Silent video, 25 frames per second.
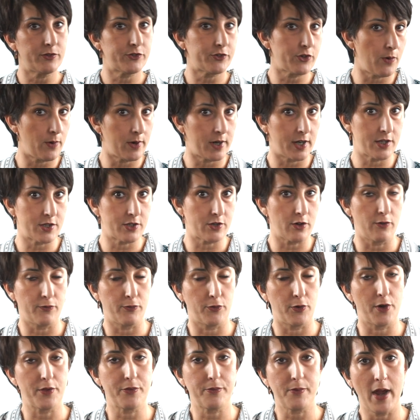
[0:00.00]
so on and so
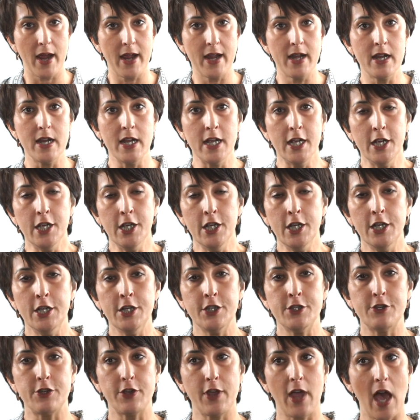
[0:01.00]
forth, right?
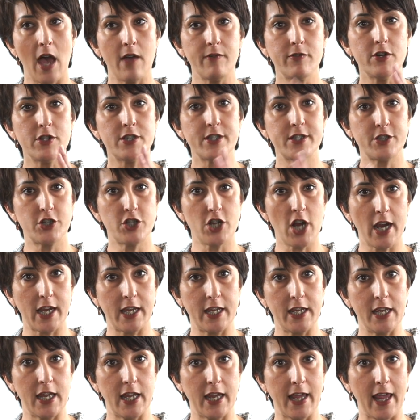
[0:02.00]
So you have your
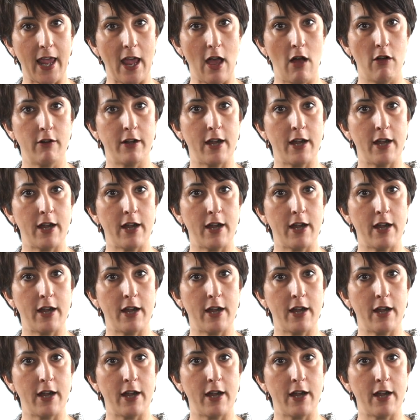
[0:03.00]
checking account,